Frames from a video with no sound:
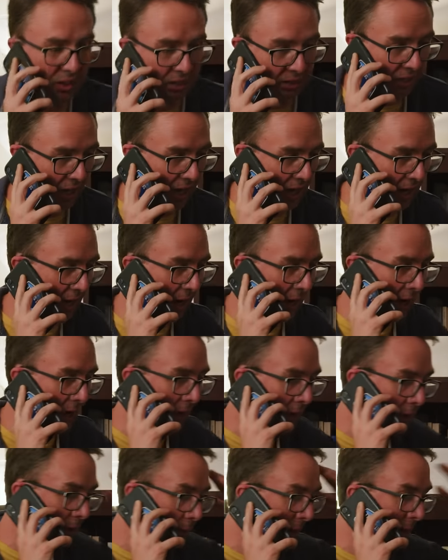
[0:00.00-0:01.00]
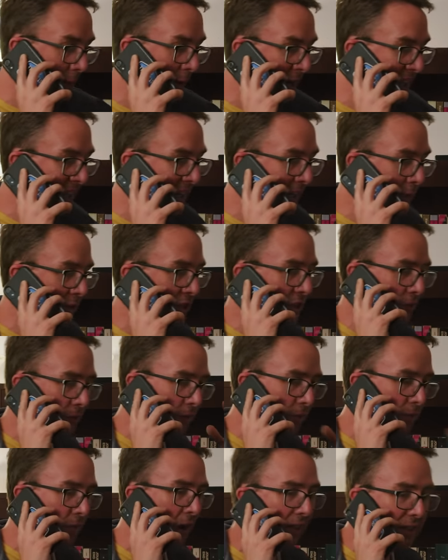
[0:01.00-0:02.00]
I don't know, why can't anyone just
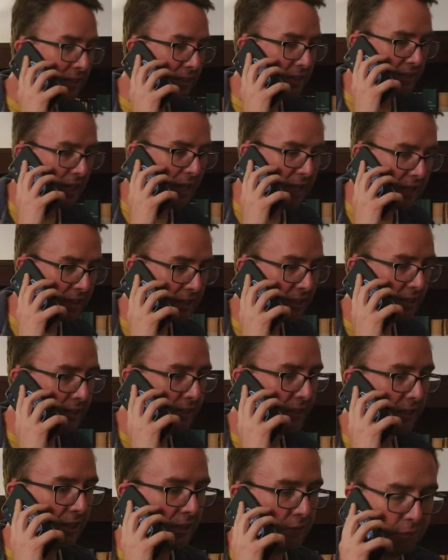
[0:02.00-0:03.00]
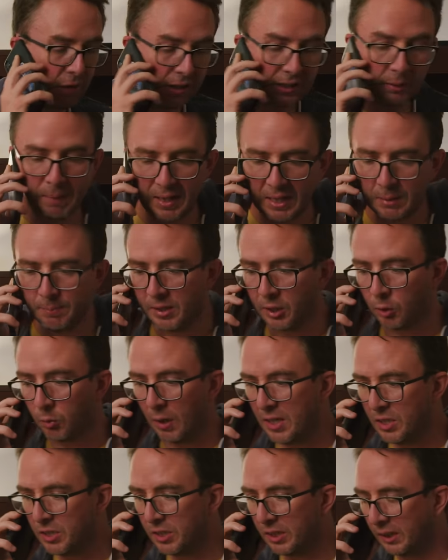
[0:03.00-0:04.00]
fucking say it? It's fucking making me
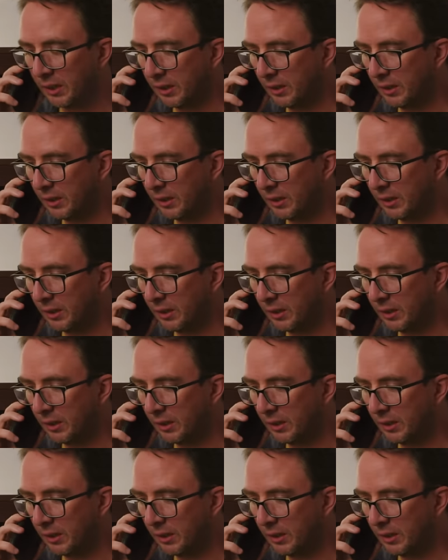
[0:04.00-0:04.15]
crazy.